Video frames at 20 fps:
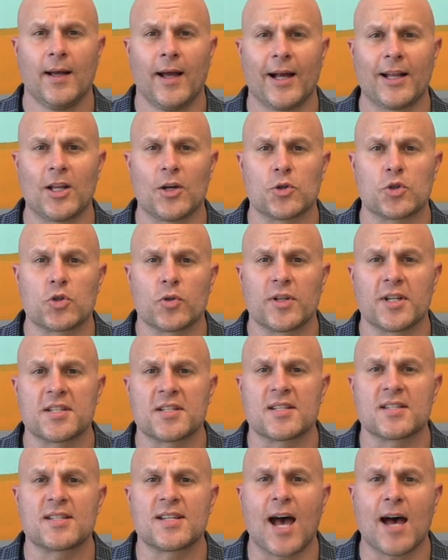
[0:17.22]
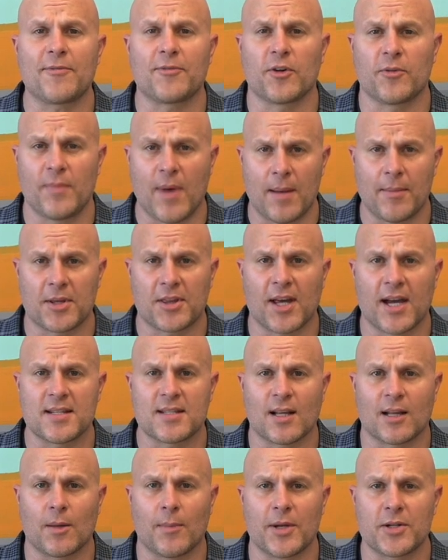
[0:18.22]
Hello students and staff of Mammoth Heights
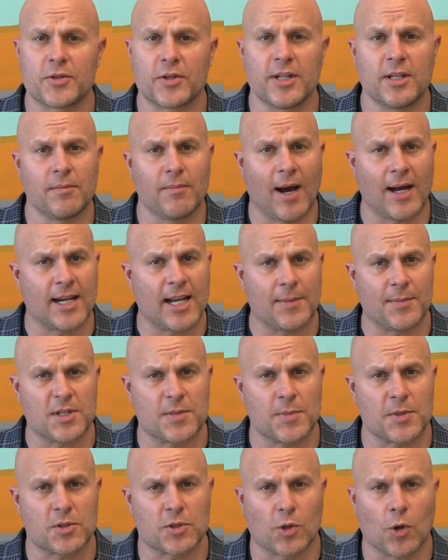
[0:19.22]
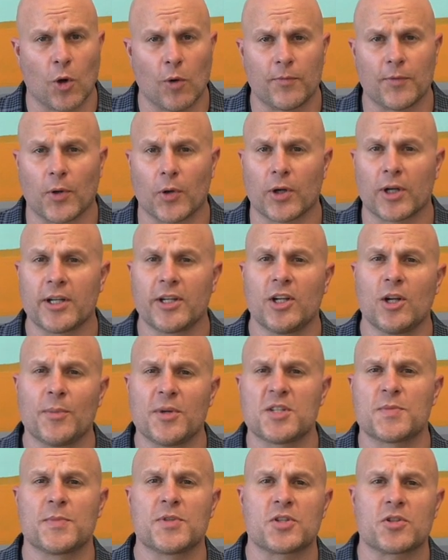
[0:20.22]
Elementary. My name is Mr. Holtvluwer. You know me
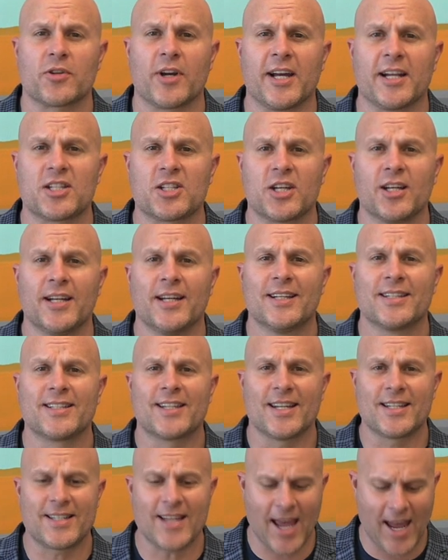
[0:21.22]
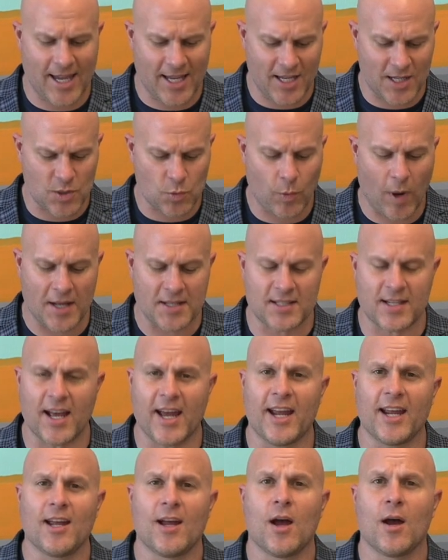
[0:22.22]
as Mr. H. Today is
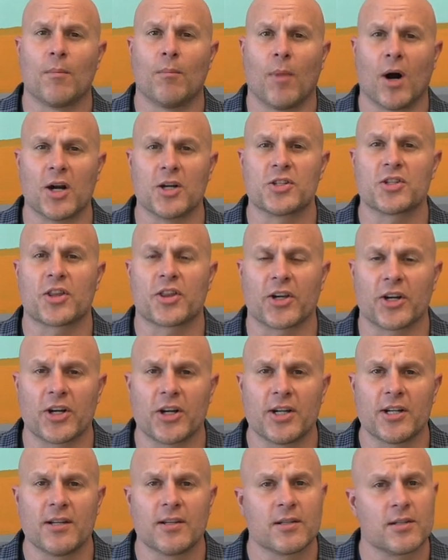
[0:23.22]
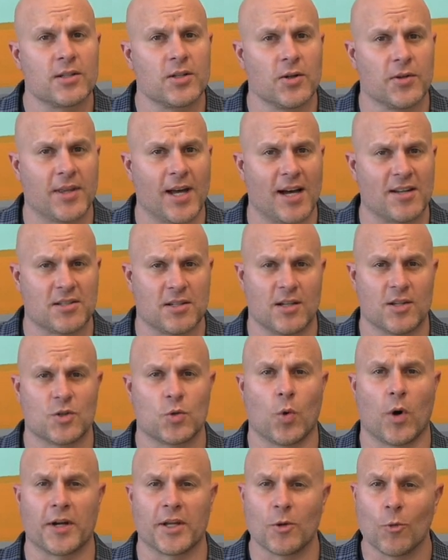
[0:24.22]
Wednesday, March 3rd,
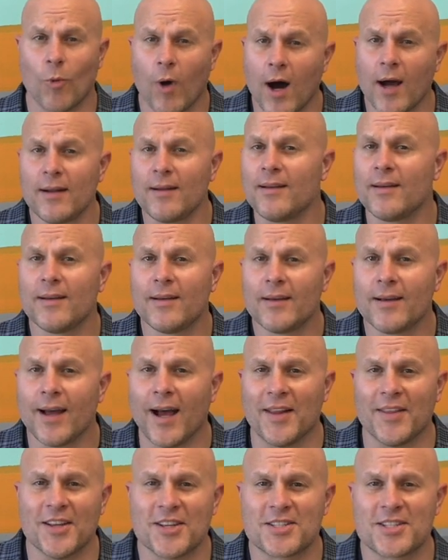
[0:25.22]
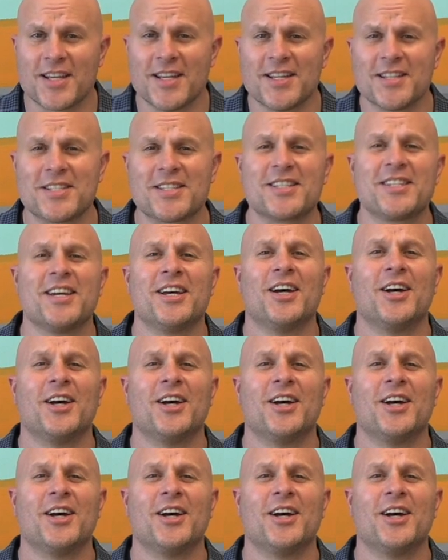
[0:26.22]
2021, and this is